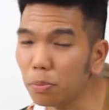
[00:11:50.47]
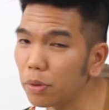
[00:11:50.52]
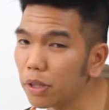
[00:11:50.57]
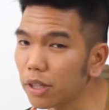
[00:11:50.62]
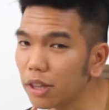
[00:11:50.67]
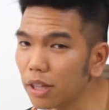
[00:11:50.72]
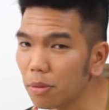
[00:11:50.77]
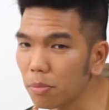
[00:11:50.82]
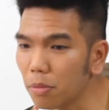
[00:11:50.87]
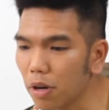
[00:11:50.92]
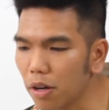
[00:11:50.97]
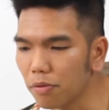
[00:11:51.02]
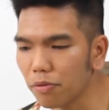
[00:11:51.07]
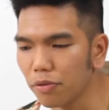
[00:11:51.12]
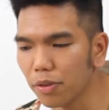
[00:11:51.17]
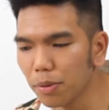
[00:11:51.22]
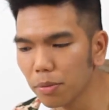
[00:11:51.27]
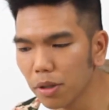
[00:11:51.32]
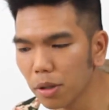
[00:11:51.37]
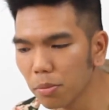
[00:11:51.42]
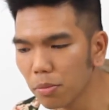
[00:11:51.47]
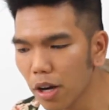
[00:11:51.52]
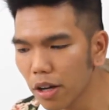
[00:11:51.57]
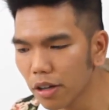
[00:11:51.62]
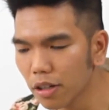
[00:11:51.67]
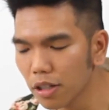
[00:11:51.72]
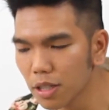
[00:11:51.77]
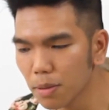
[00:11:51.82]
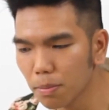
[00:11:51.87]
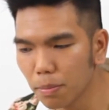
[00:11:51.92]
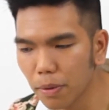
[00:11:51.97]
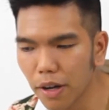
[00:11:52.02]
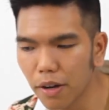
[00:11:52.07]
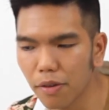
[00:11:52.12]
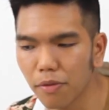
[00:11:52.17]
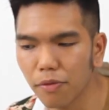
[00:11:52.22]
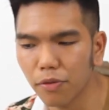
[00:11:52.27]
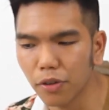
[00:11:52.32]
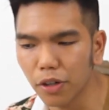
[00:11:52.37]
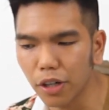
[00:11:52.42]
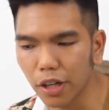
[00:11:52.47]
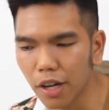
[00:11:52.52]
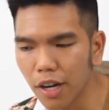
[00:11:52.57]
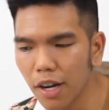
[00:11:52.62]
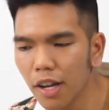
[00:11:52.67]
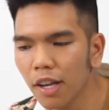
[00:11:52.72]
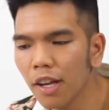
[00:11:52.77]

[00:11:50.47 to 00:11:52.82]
put them on female models, but for